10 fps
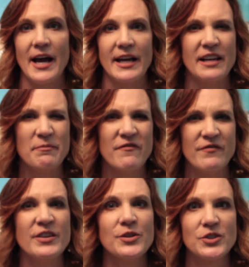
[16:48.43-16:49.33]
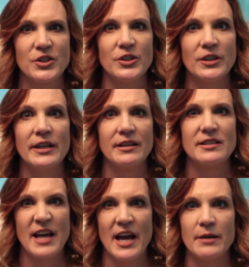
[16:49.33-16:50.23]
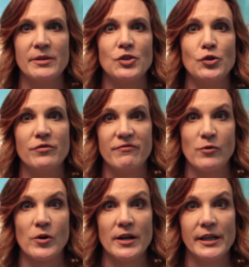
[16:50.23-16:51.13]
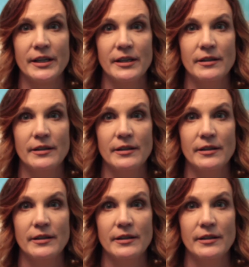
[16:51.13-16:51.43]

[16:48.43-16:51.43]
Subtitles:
And it feels good at the time, it's euphoric.